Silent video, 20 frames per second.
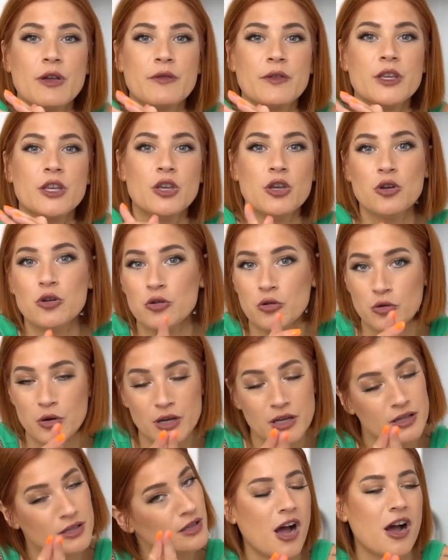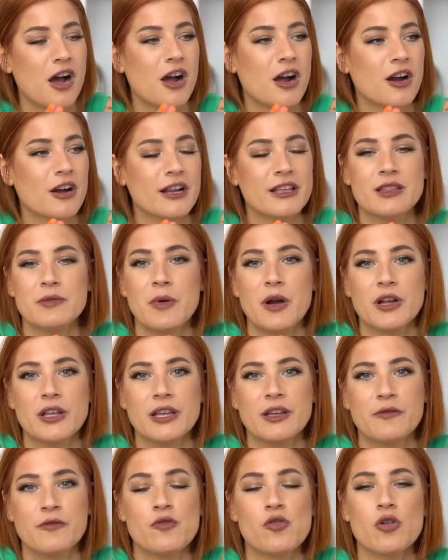if you are in the
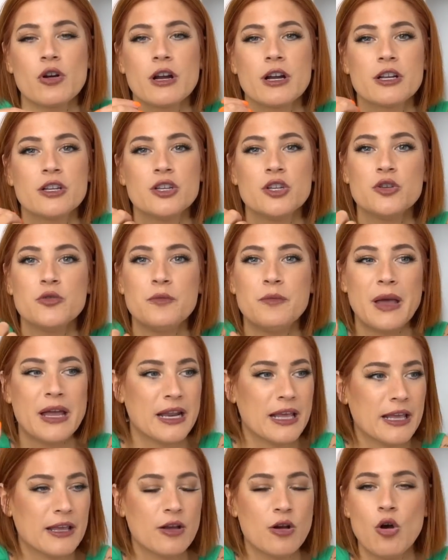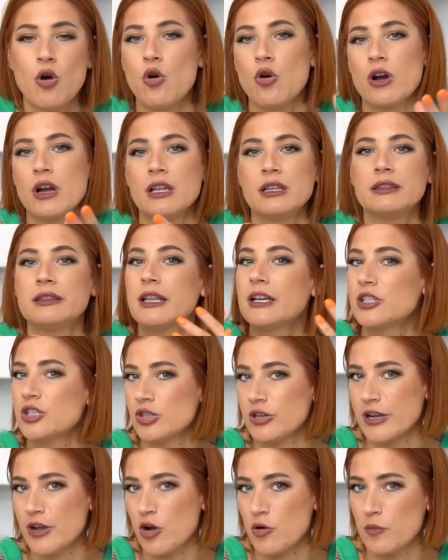market for new bedding or
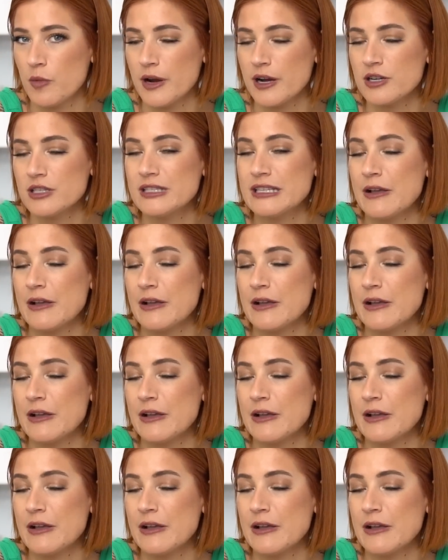luxury homewares,